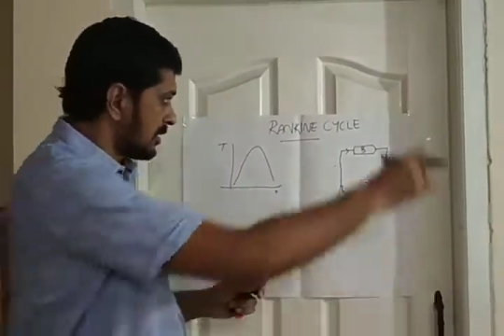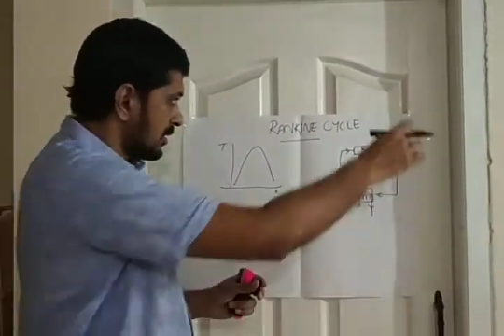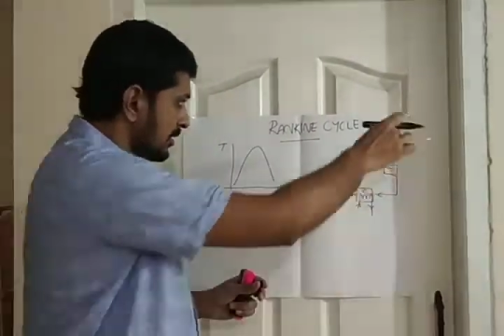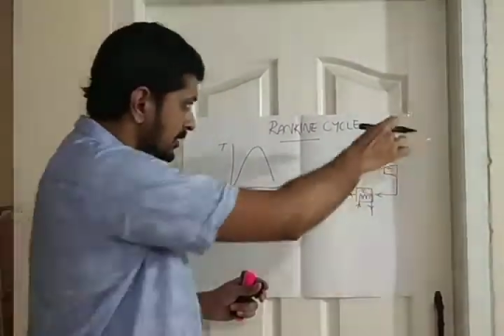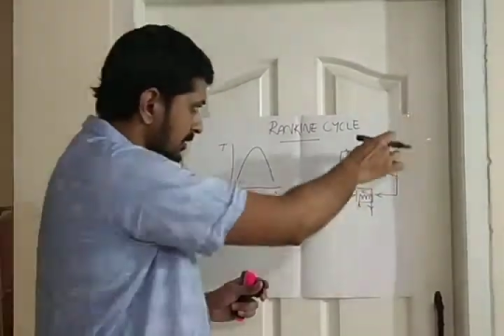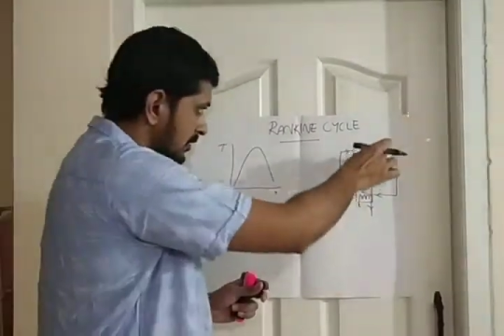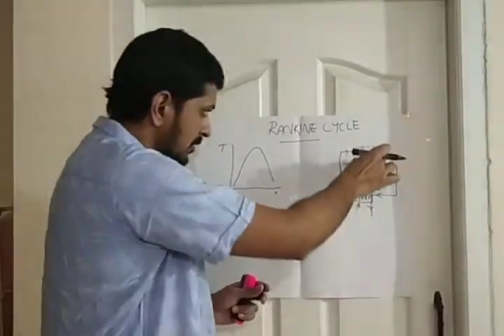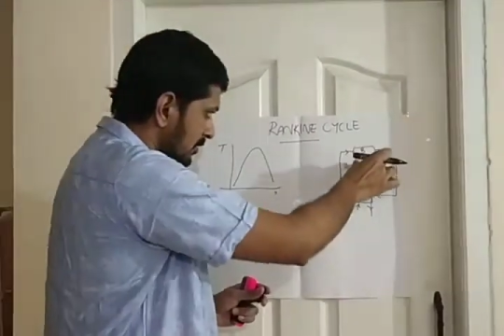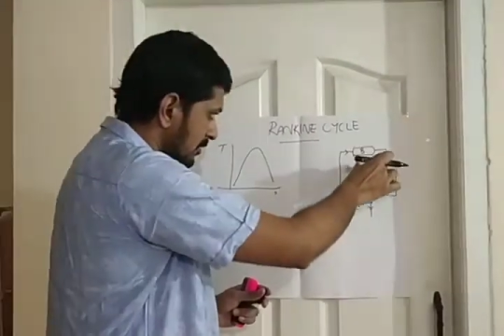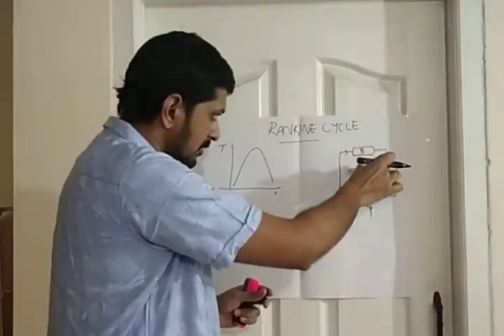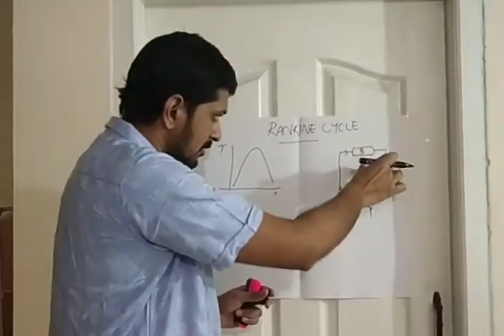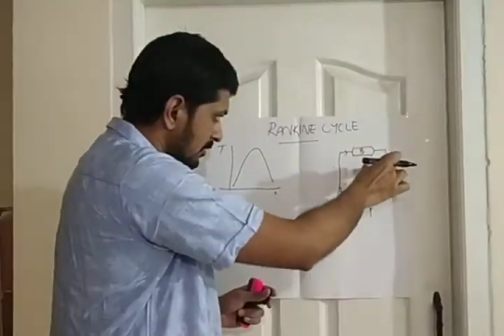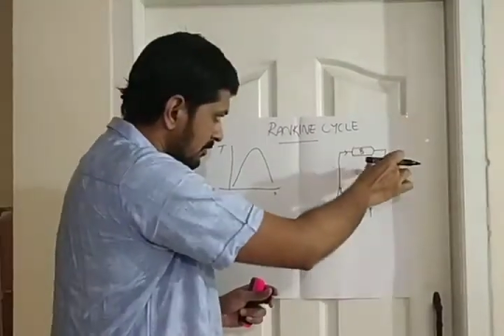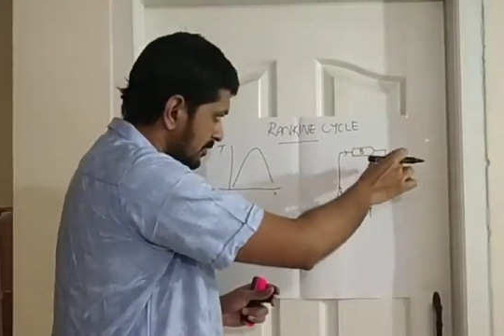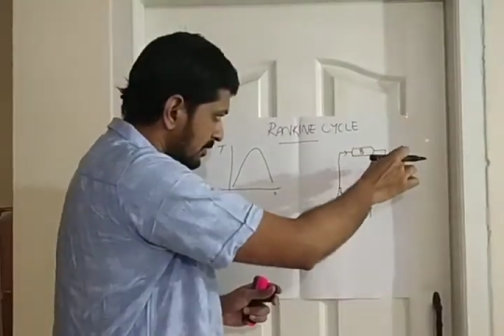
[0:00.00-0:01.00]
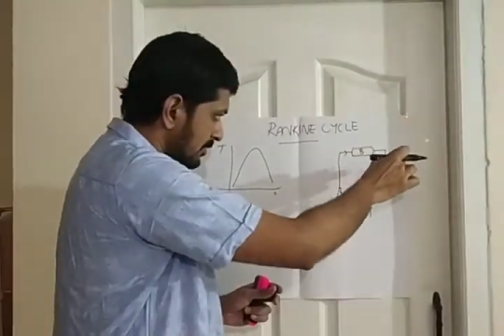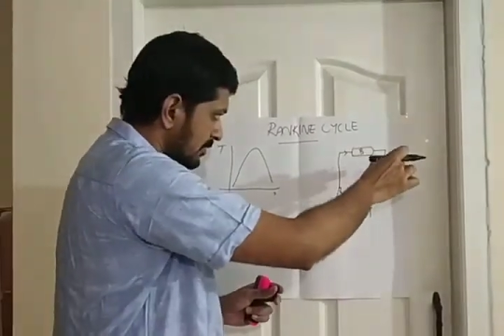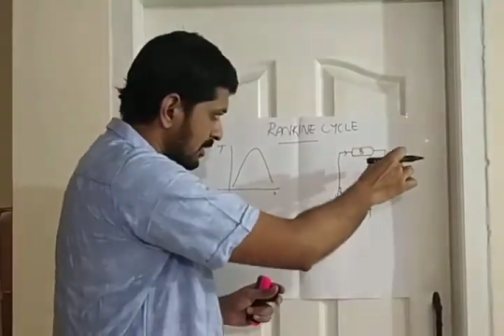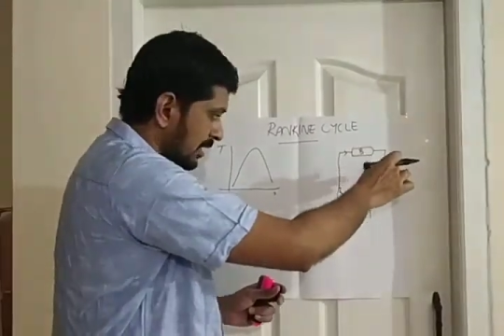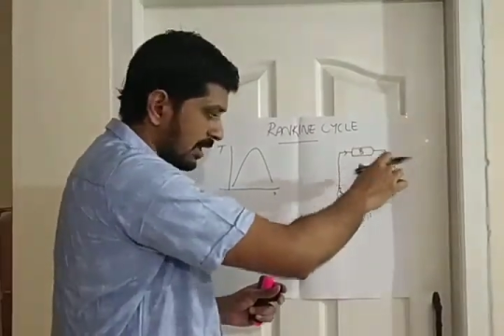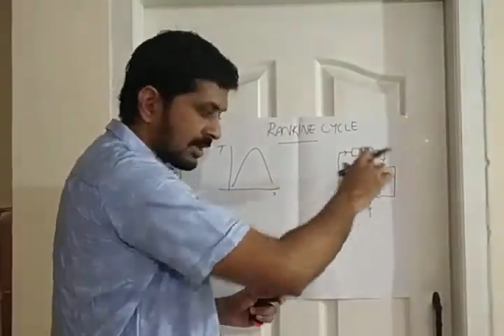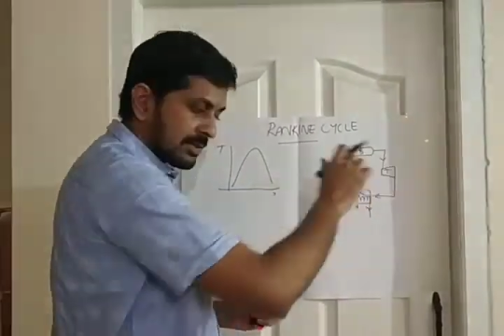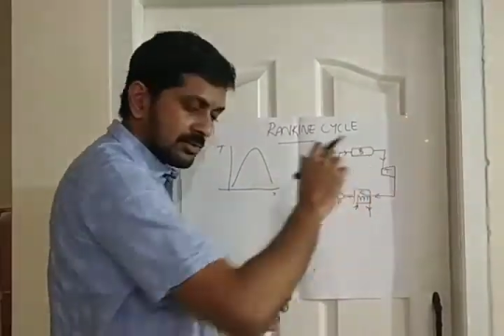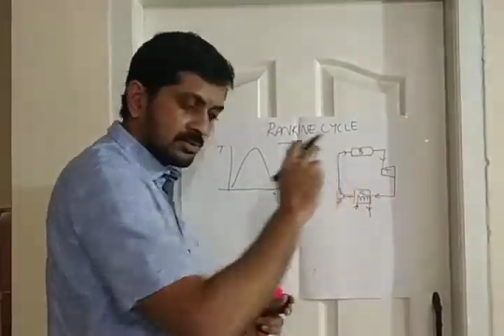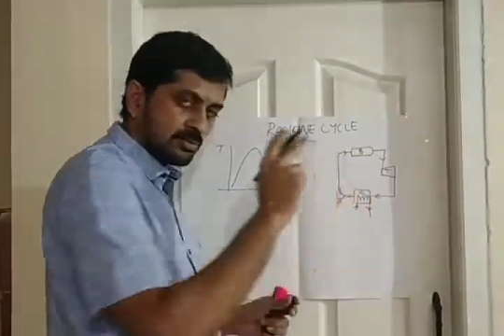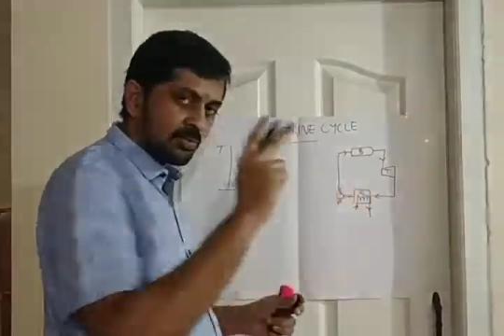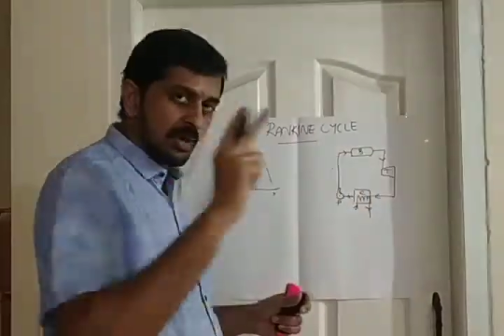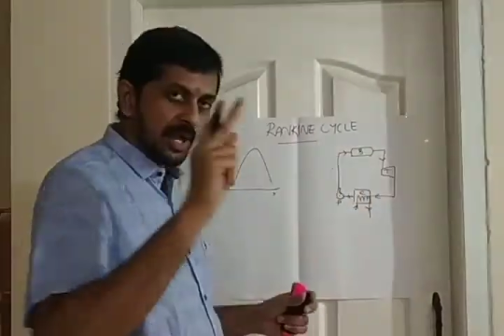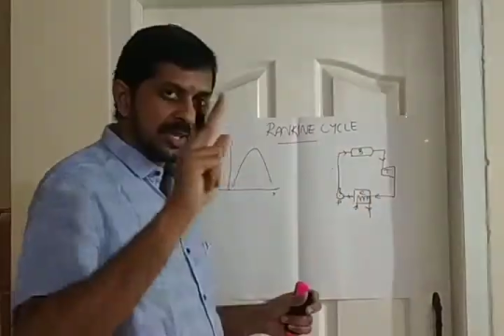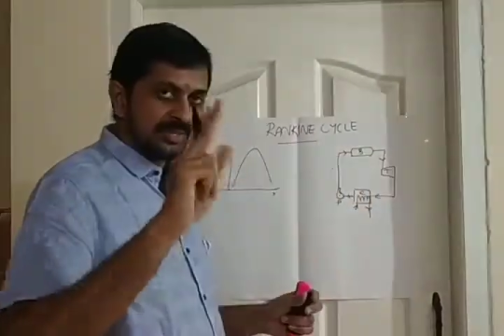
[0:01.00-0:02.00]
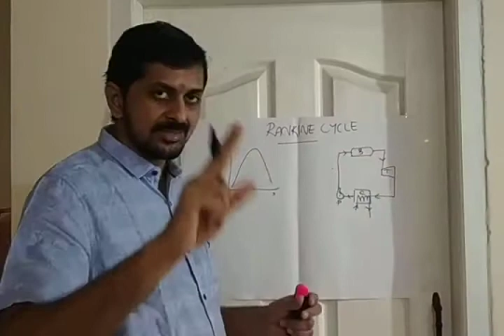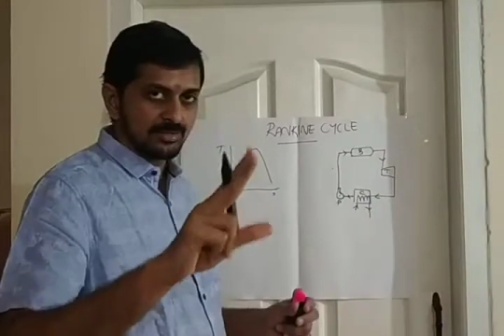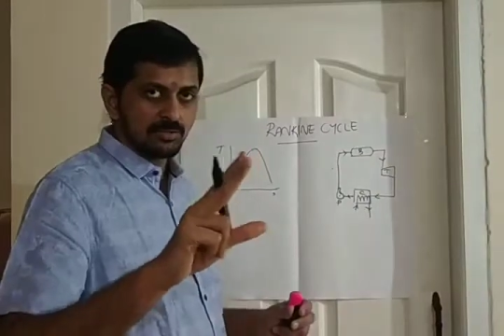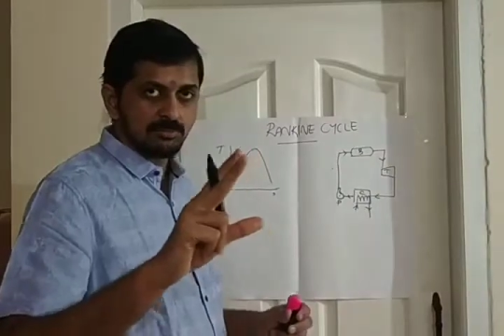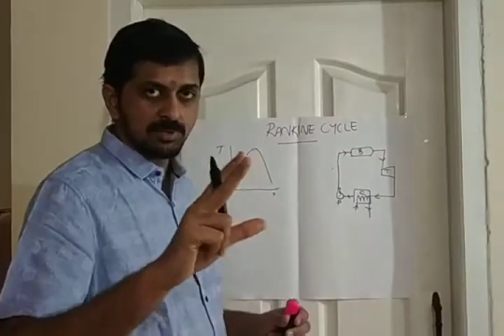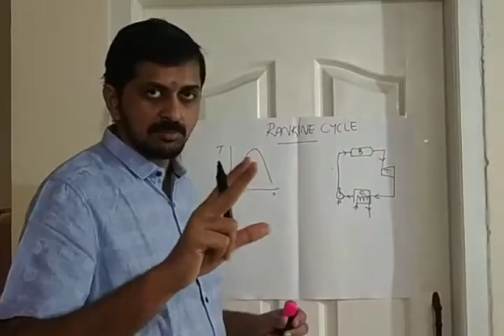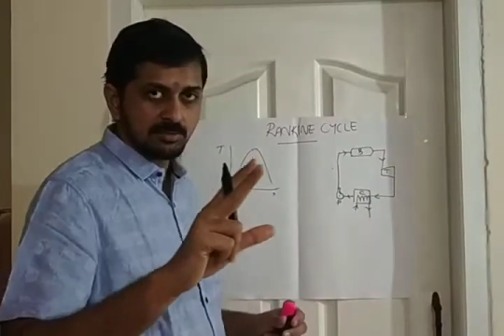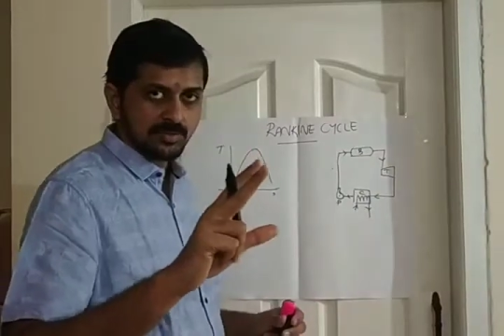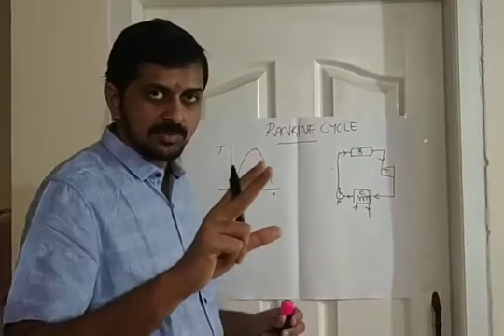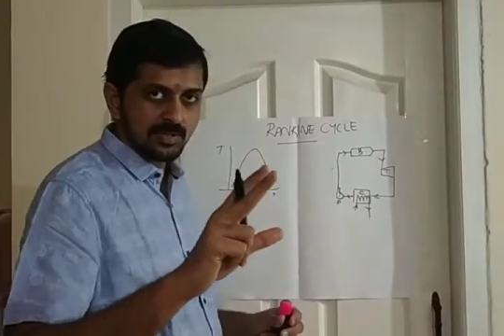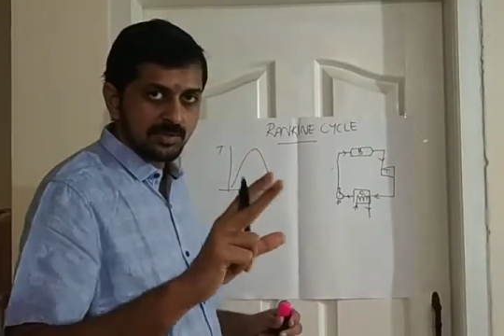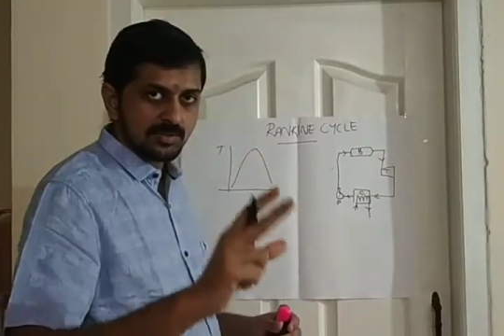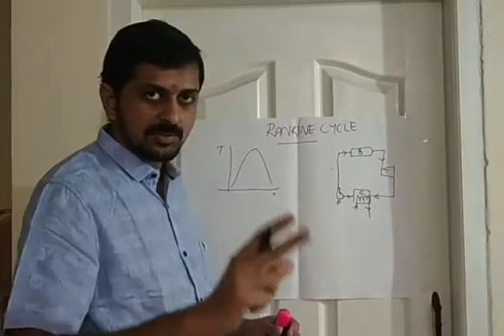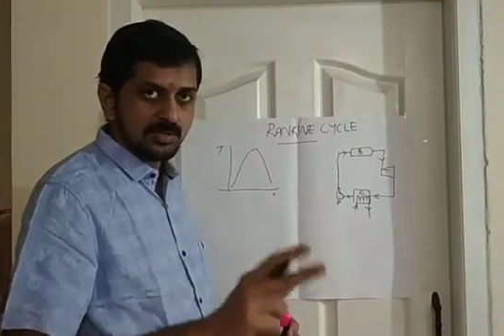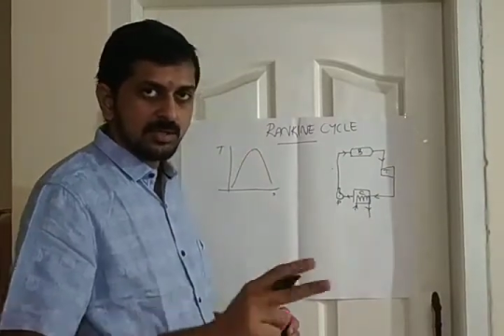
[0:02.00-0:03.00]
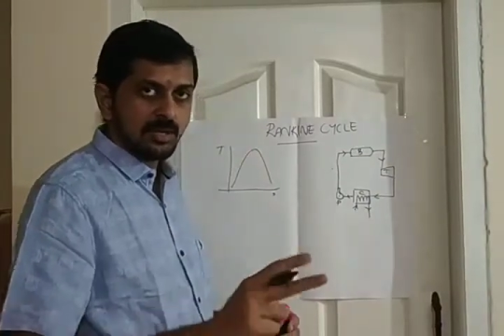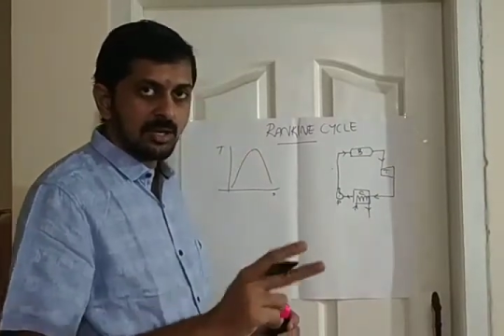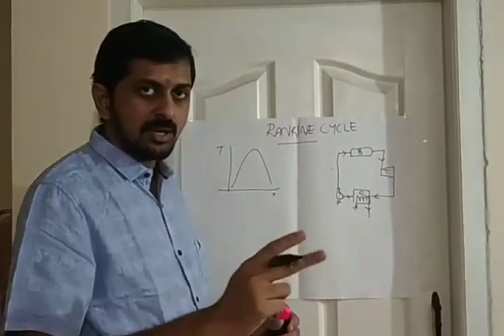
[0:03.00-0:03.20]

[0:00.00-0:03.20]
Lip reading: So there are two isentropic processes